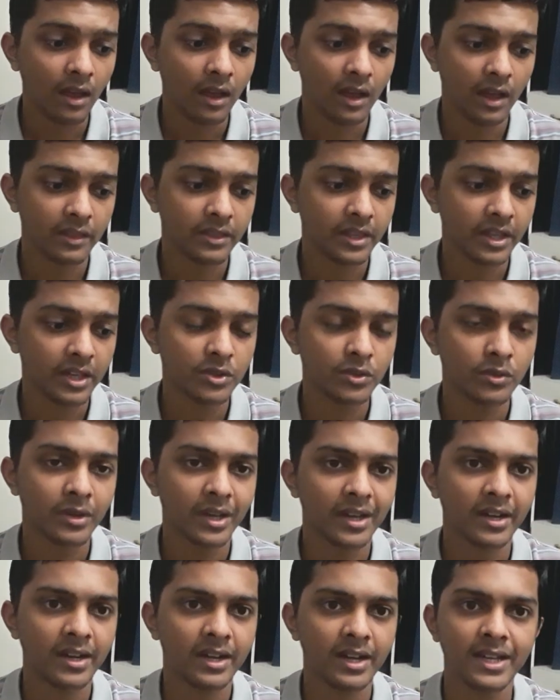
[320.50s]
And then you
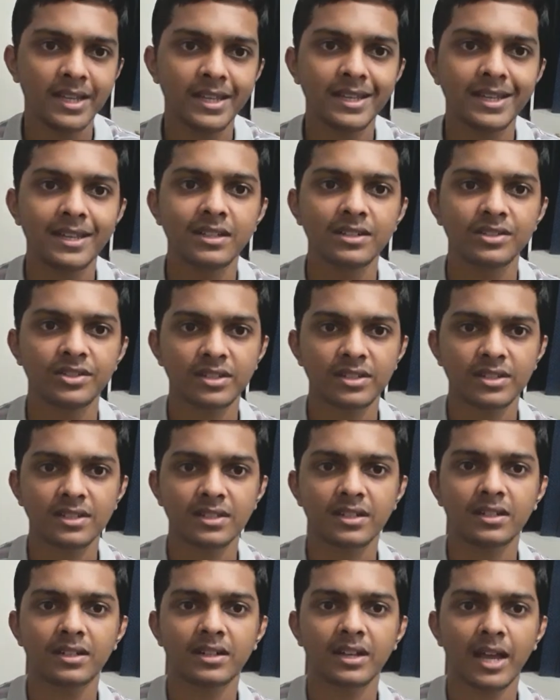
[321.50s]
can really just
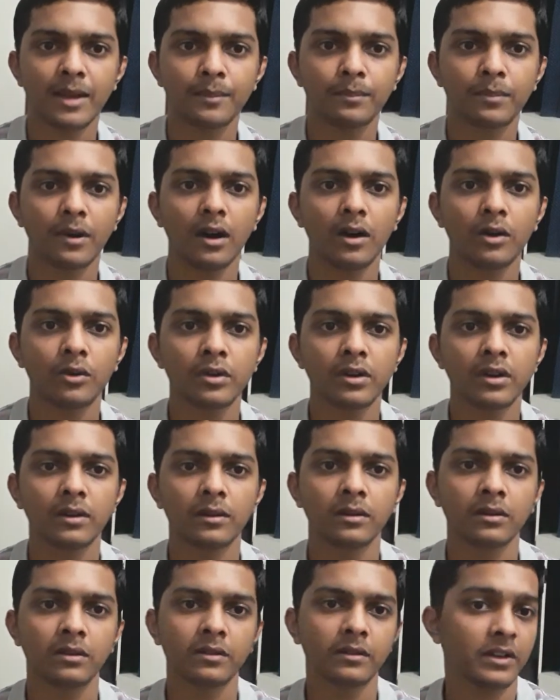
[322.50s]
type
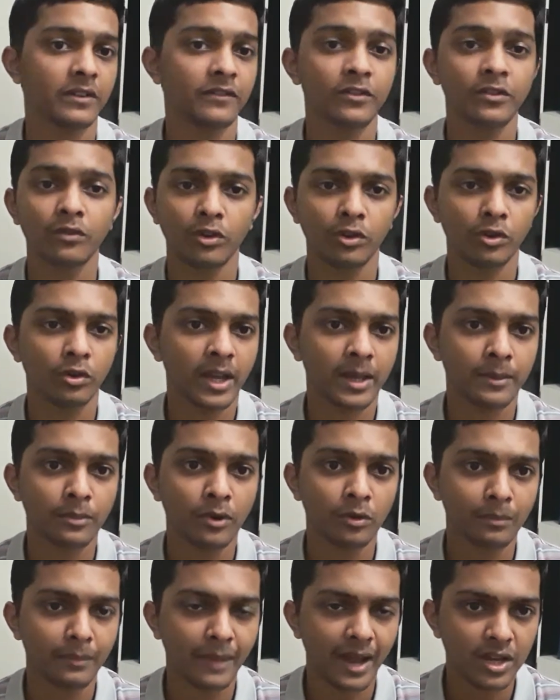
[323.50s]
out, if you want to type
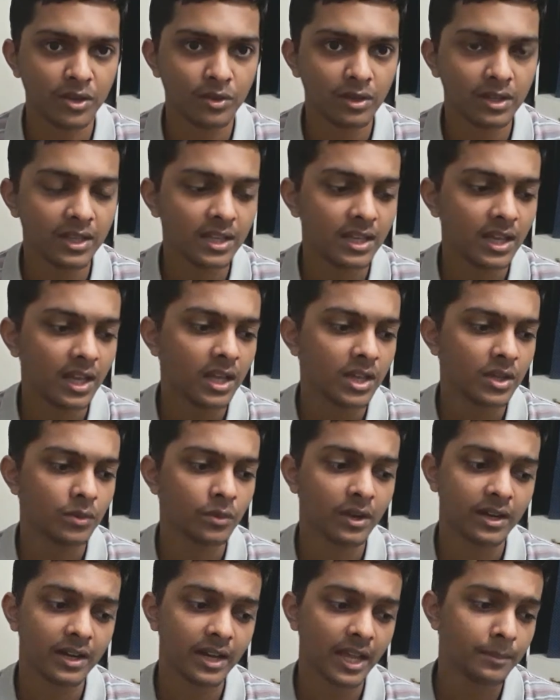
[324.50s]
out manually, you
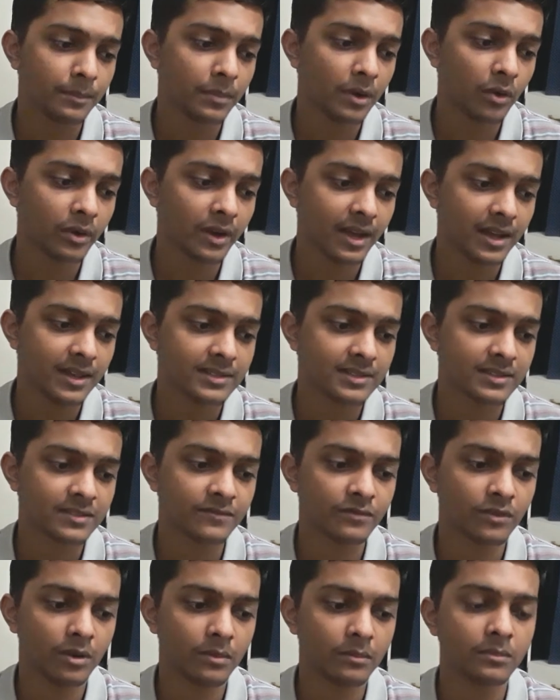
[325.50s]
can type out as
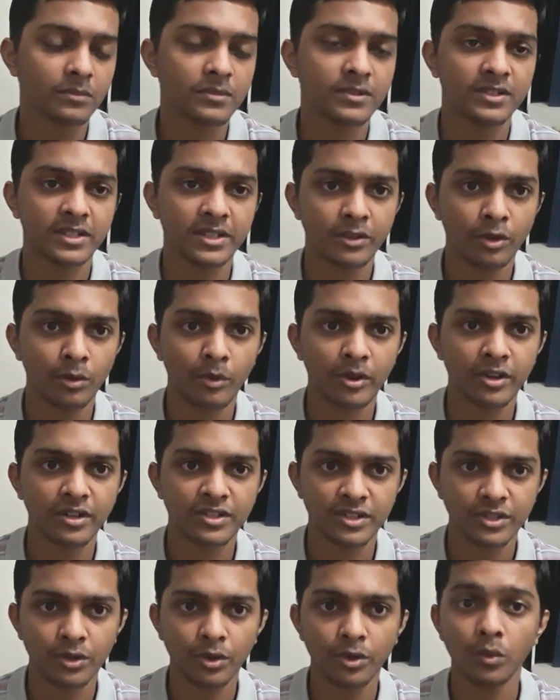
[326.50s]
from
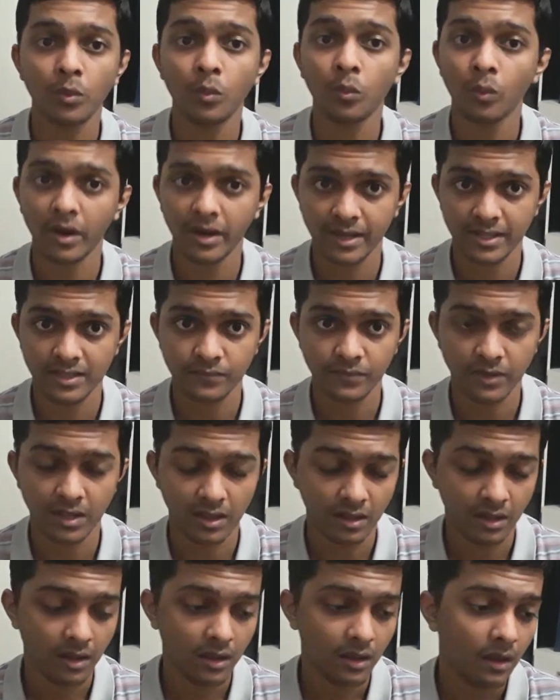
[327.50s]
0.0 to 1 as well.
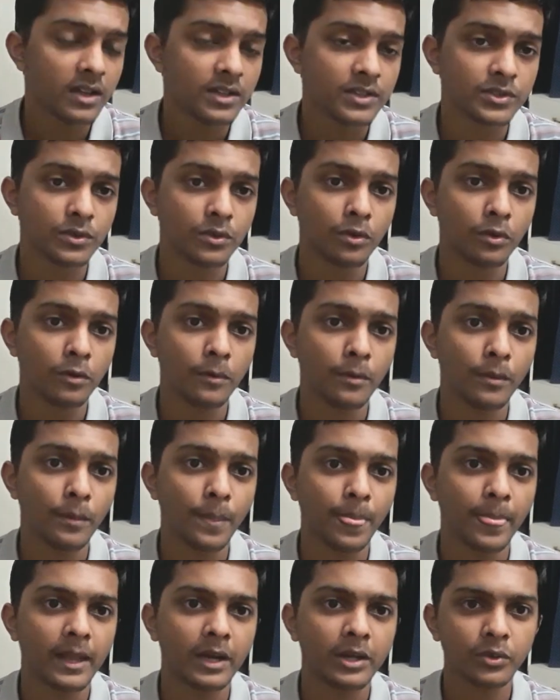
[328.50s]
So
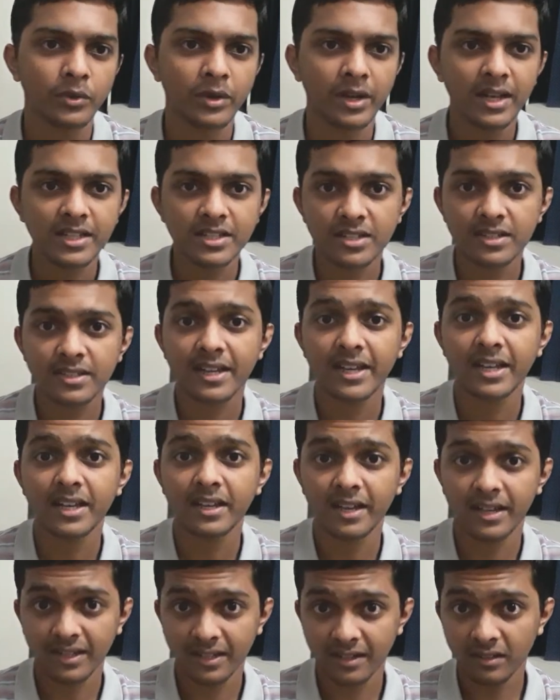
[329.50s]
to really just
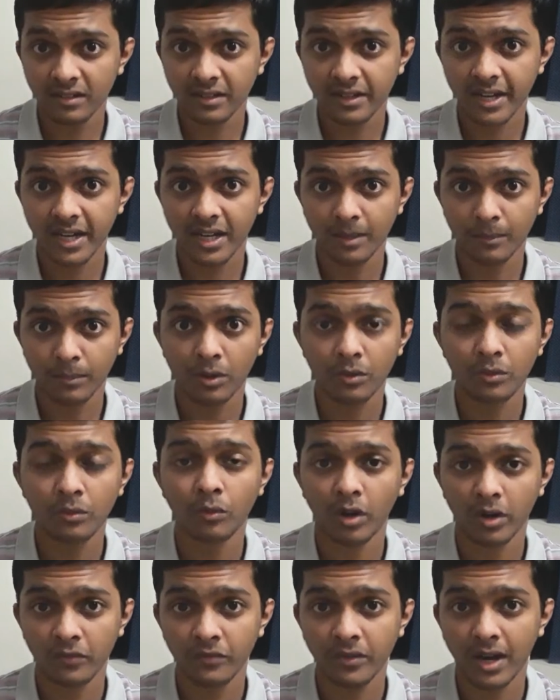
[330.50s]
inculcate about
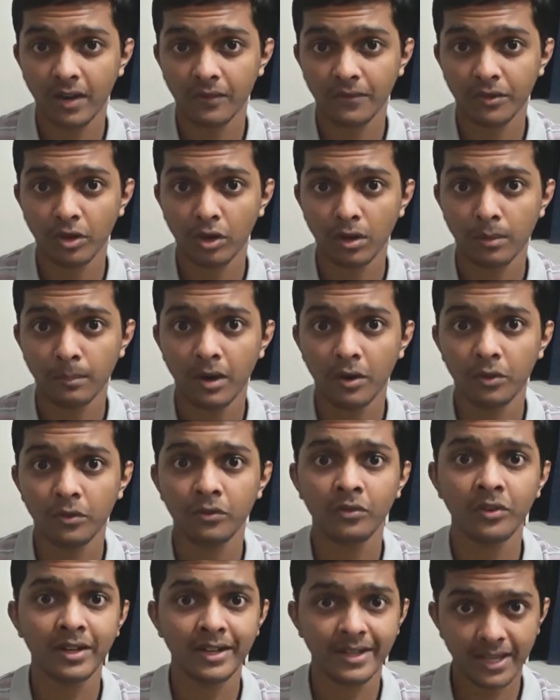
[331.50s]
what we have talked about,
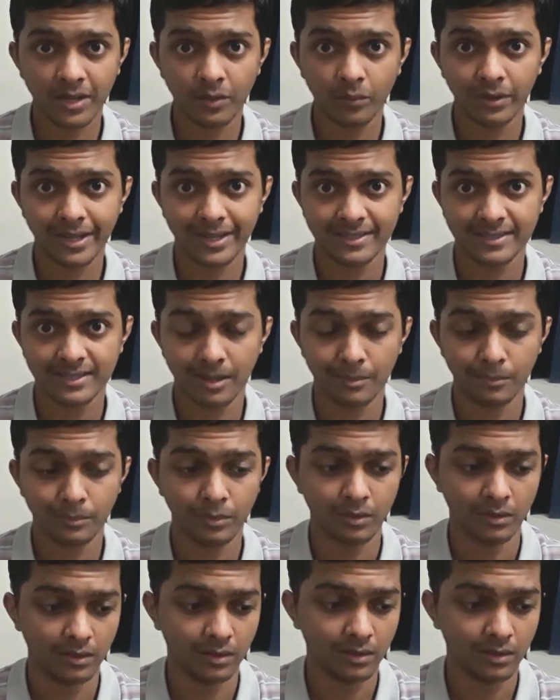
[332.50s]
we will take one example.